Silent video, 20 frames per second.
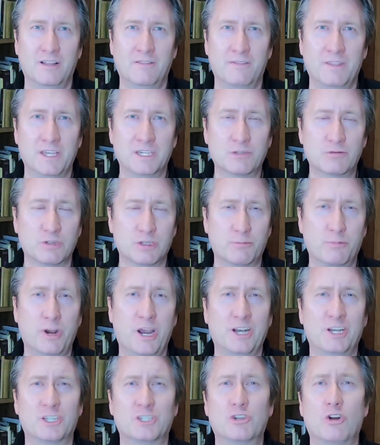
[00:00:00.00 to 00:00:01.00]
This was a
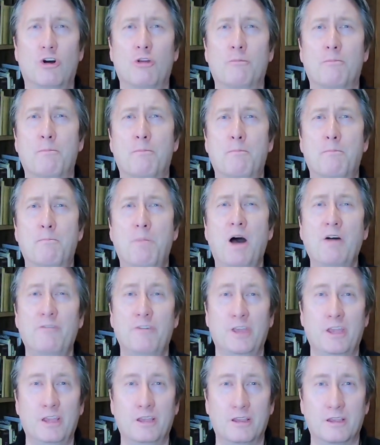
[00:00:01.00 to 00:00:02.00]
practice called
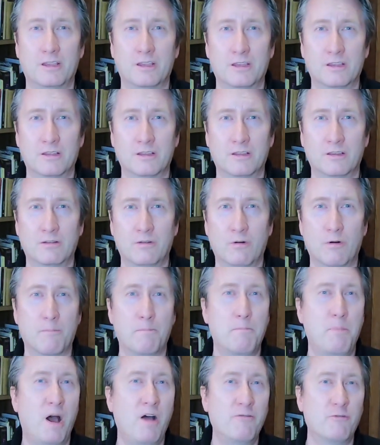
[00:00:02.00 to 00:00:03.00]
puffing, or
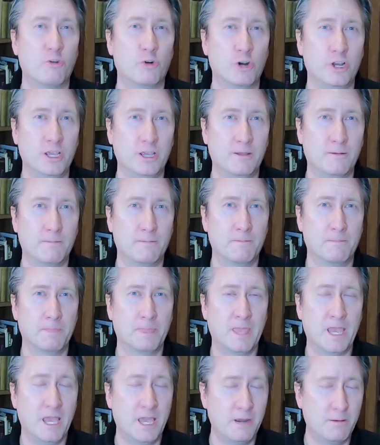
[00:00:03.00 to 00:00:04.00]
puffery.
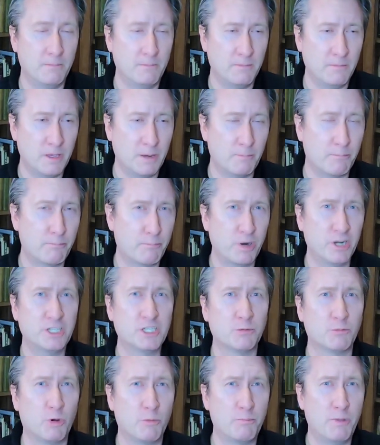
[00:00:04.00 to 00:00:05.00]
And in
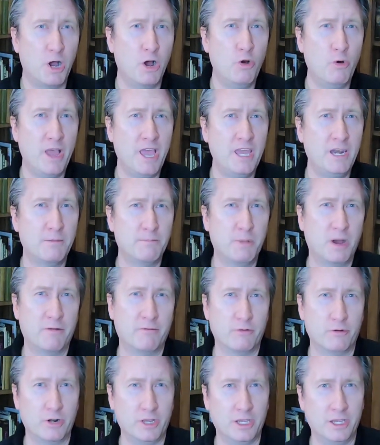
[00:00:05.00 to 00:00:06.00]
principle, Poe hated
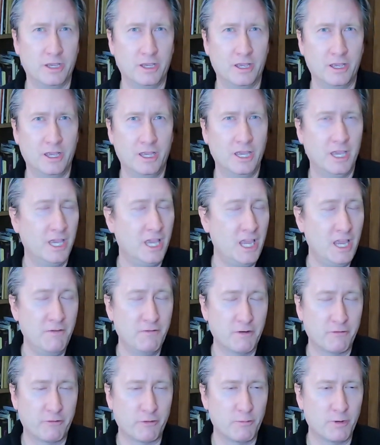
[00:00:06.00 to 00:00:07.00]
puffery.
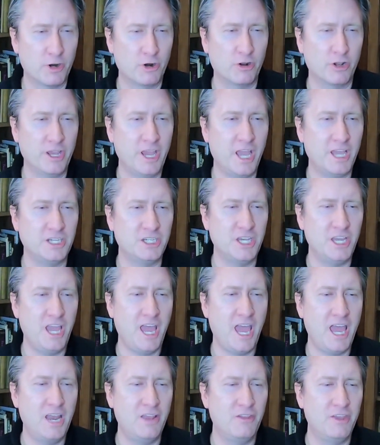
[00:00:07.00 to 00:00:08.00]
Even from an early age, he
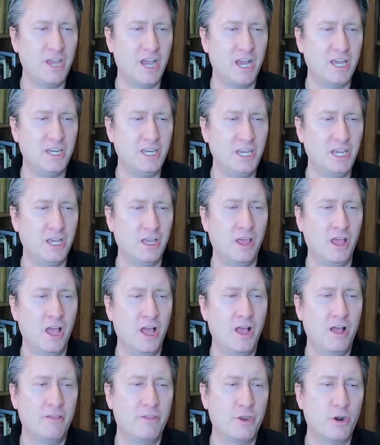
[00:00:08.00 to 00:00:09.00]
hated the idea
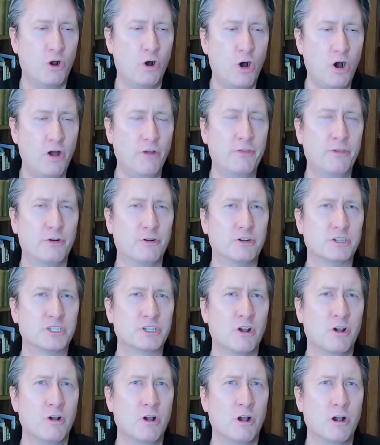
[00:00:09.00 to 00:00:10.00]
that
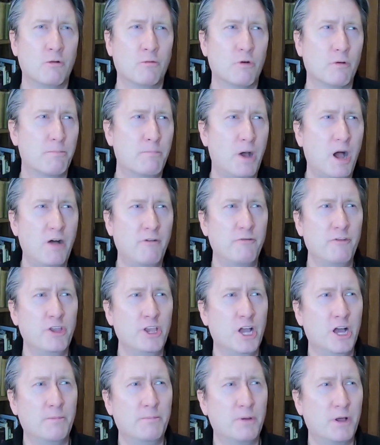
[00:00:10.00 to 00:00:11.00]
authors were
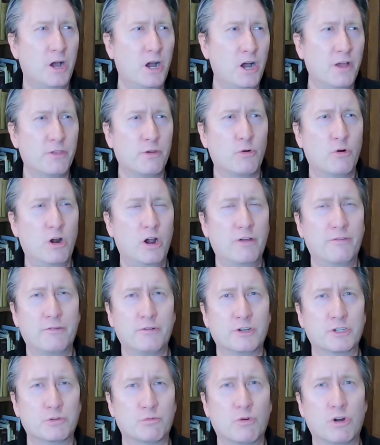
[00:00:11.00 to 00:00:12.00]
puffing up other
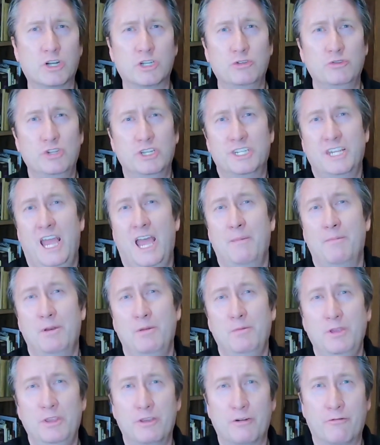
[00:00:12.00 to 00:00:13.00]
authors' works who just happened
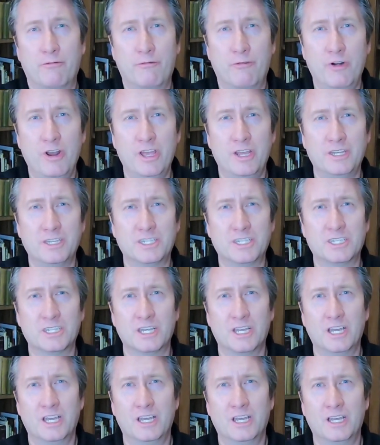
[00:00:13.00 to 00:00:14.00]
to be their friends
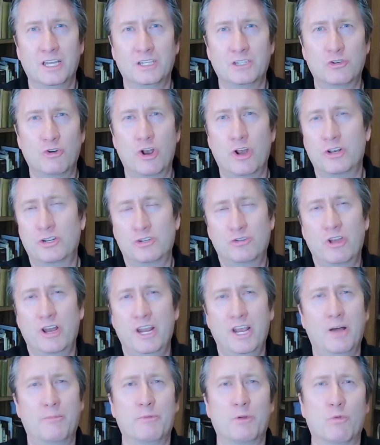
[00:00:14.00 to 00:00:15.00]
to try
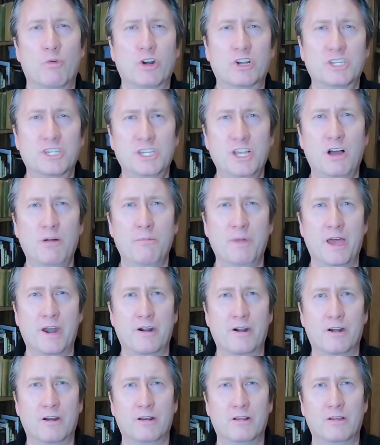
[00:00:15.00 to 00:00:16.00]
to help their work sell
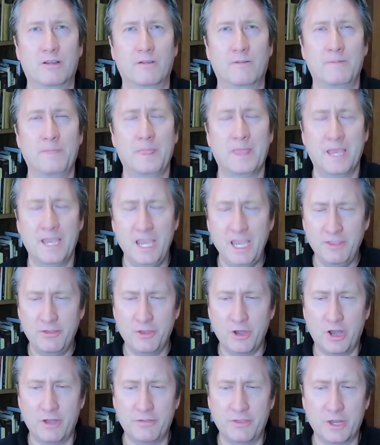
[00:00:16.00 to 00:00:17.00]
better. He
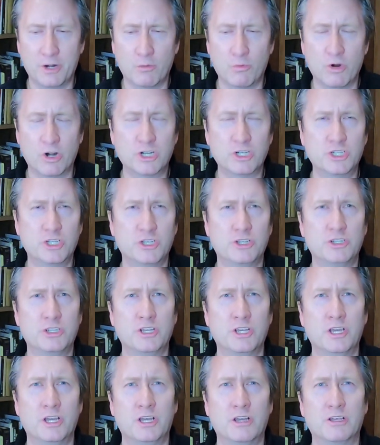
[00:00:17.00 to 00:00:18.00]
thought that a work should
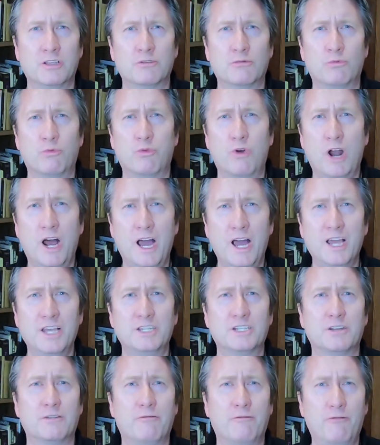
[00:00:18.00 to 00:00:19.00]

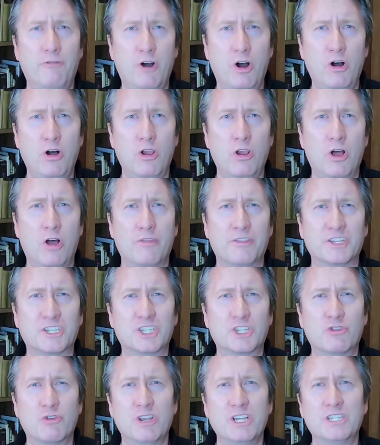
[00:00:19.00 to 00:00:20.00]
rise and fall on the
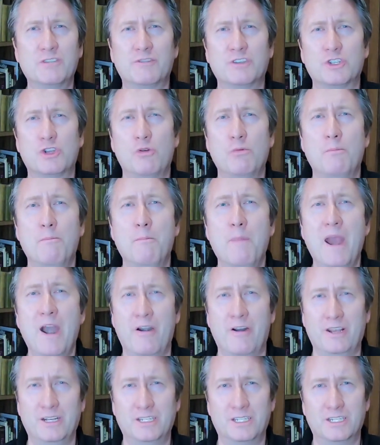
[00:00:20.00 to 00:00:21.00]
strengths of its own
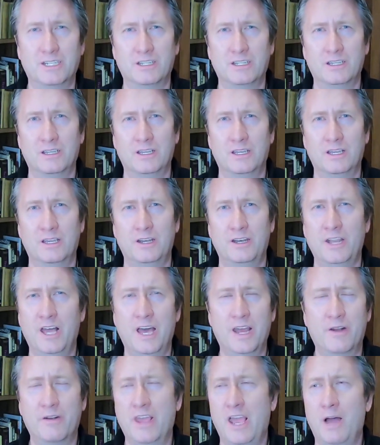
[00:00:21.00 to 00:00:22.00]
merit,
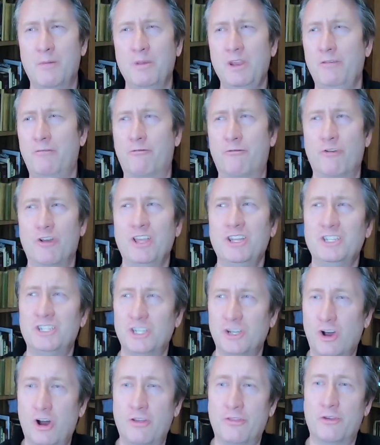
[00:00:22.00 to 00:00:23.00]
not on how many friends
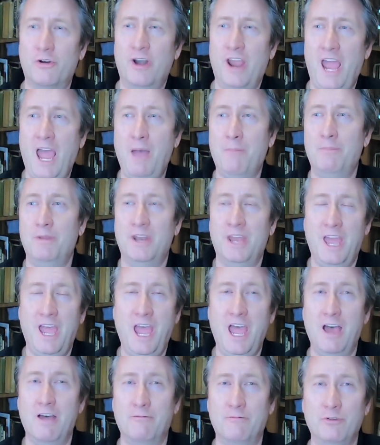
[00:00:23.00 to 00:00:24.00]
the author happened to
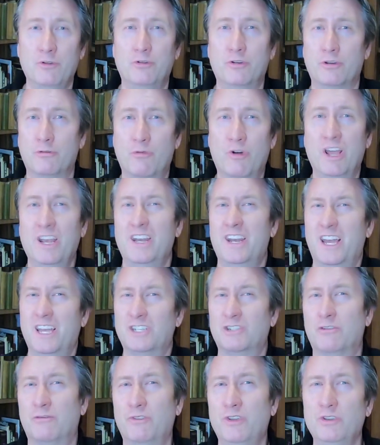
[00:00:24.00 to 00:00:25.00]
have who could write
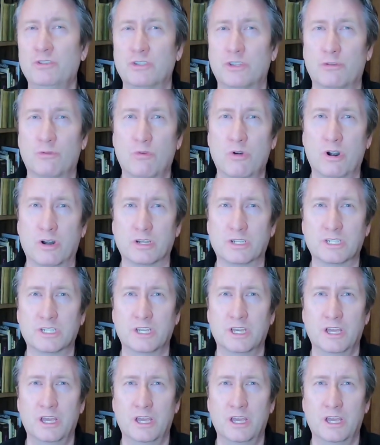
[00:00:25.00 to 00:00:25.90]
nice reviews of their works.